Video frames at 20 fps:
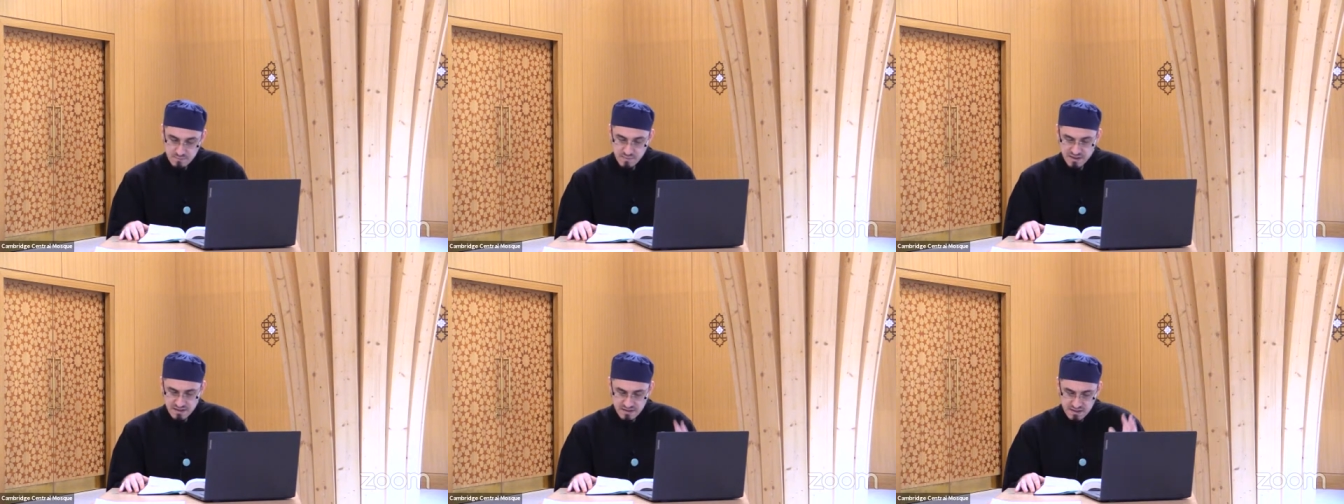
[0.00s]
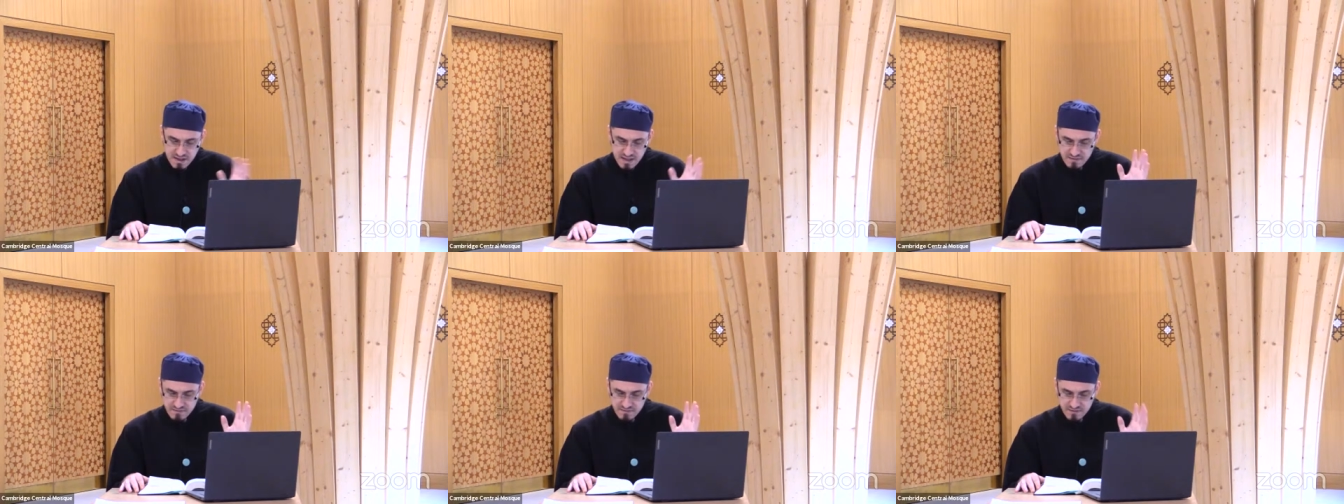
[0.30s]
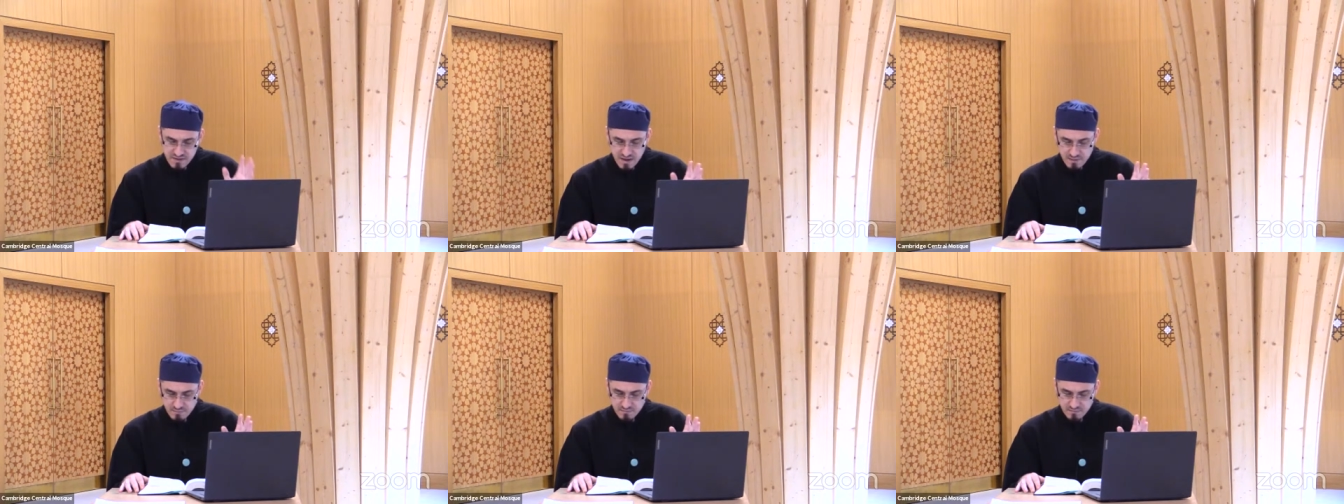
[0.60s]
But
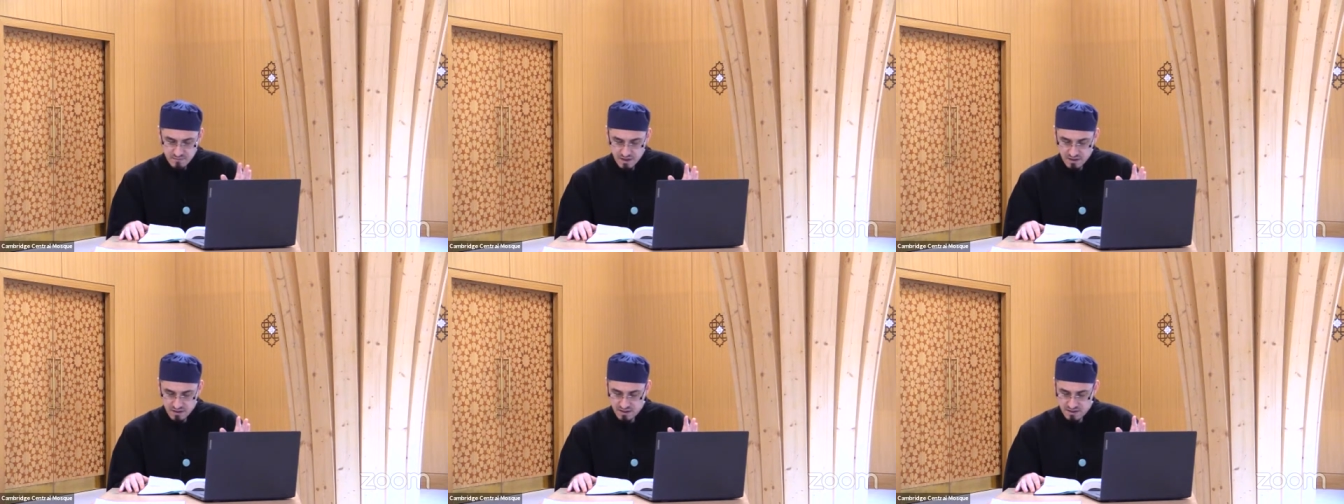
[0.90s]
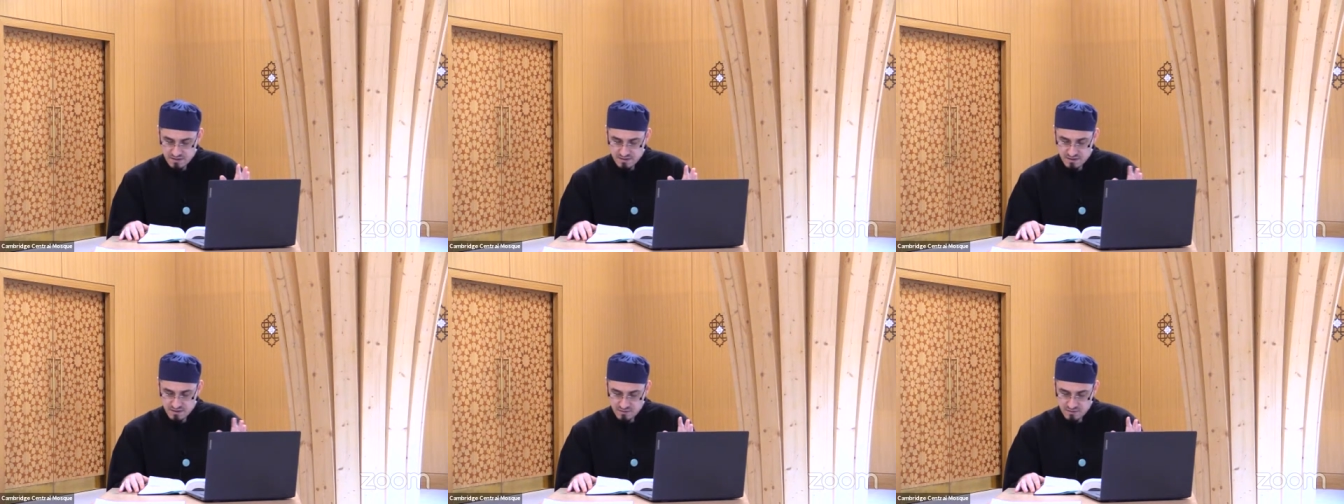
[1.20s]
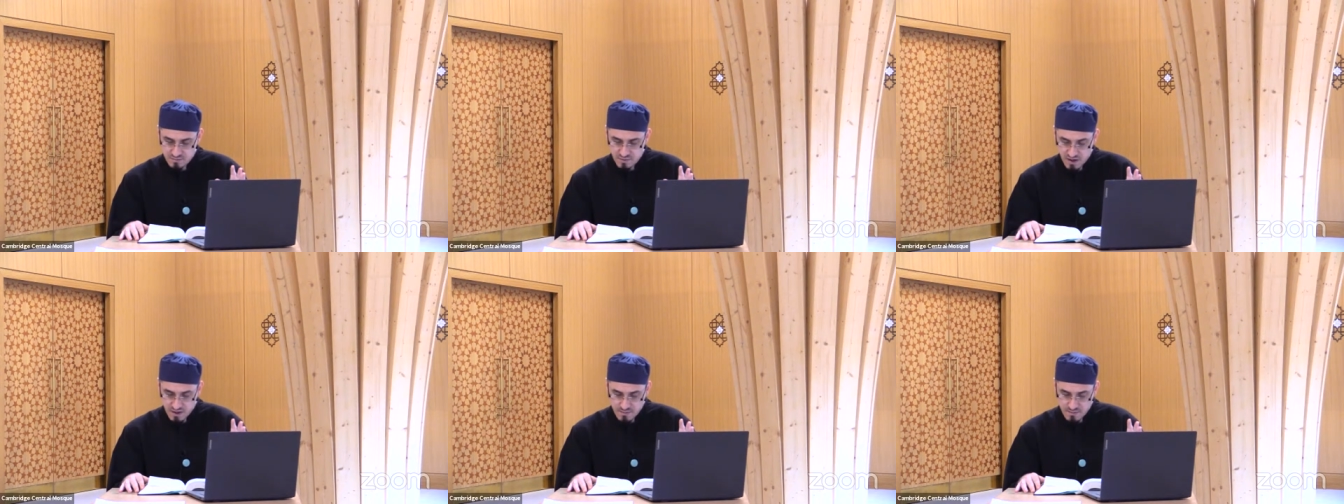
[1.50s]
leave them, Allah says
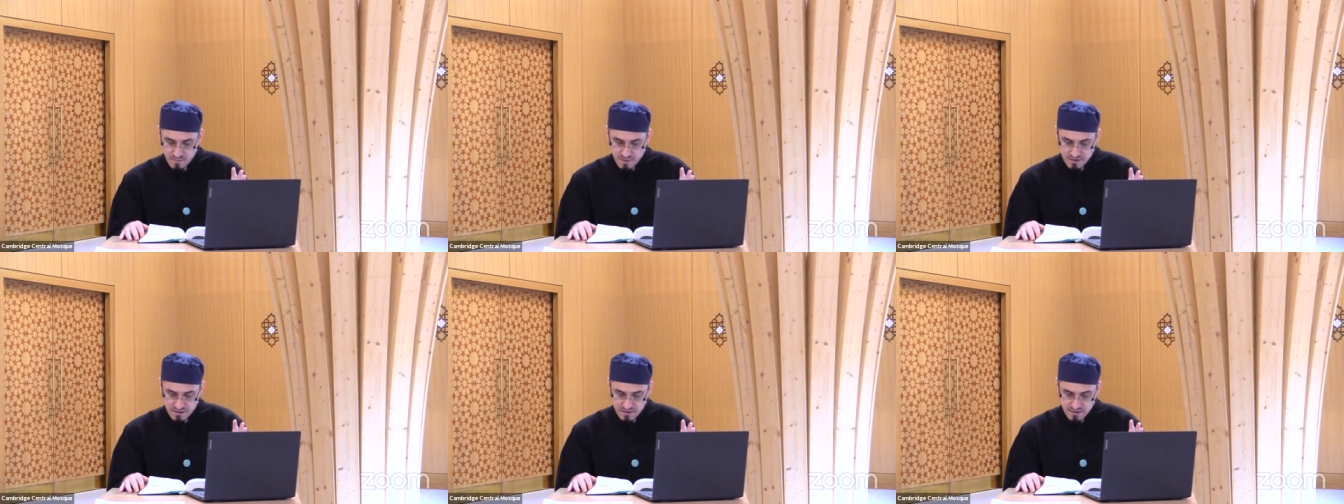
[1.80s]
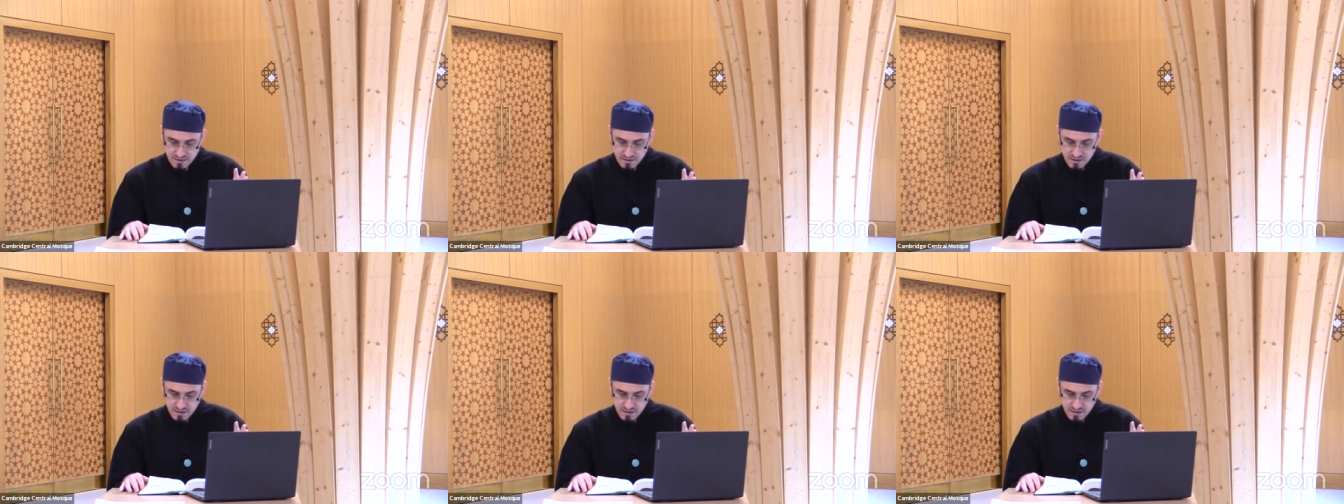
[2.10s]
to Muhammad,